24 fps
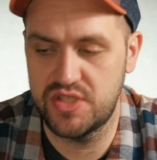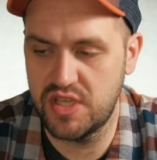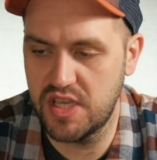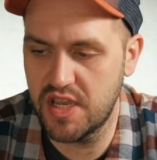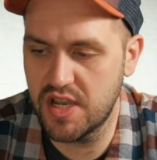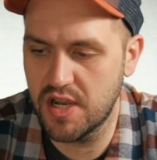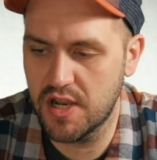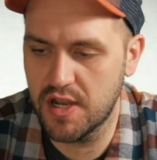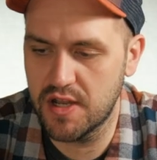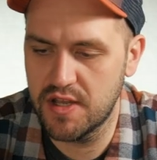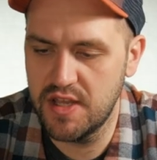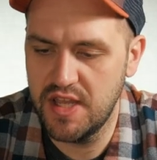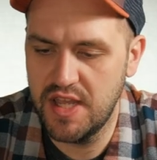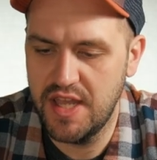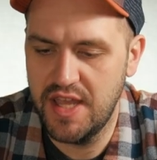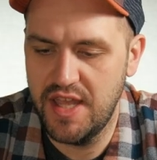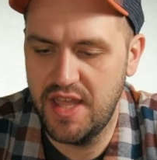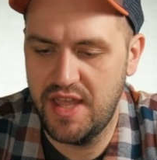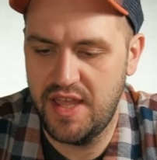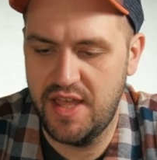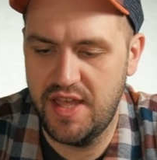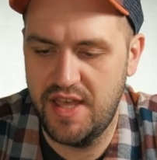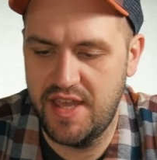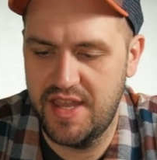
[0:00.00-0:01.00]
year.
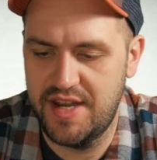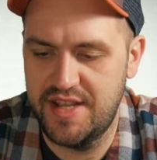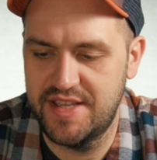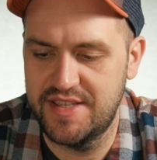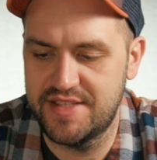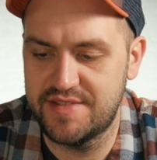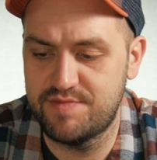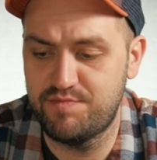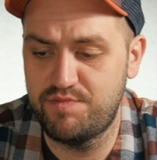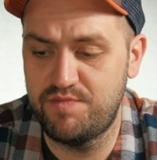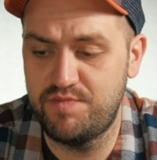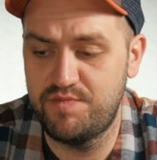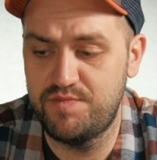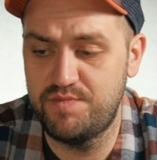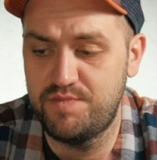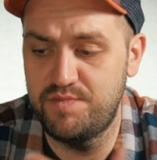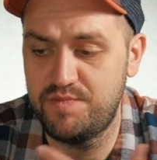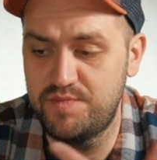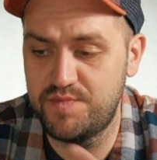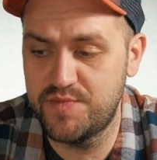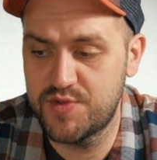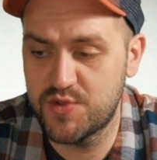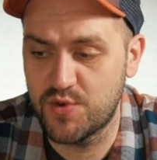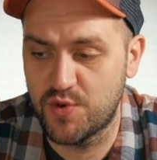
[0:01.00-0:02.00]
It has
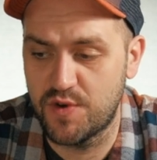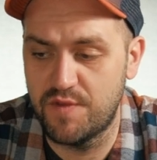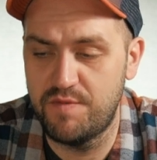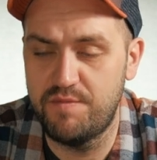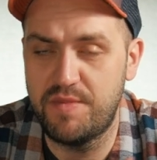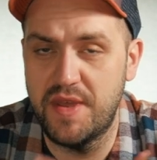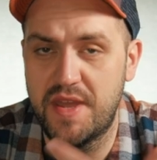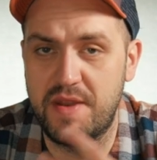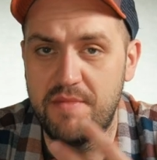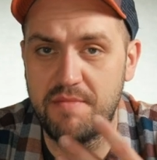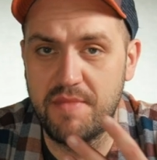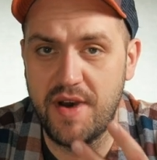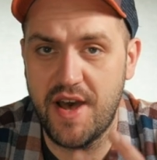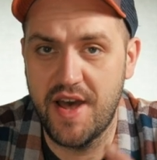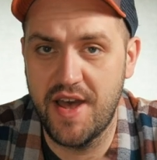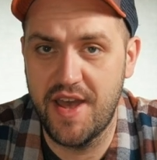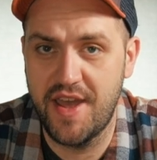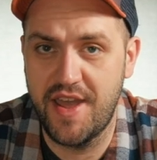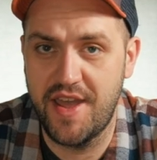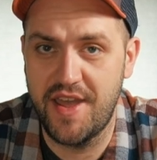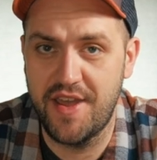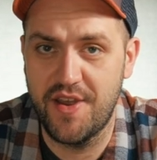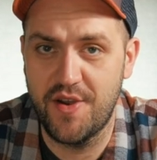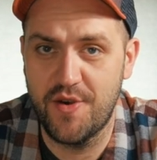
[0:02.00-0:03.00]
sort of been
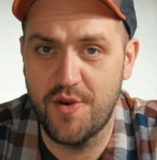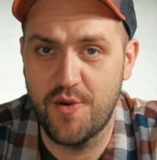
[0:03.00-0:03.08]
my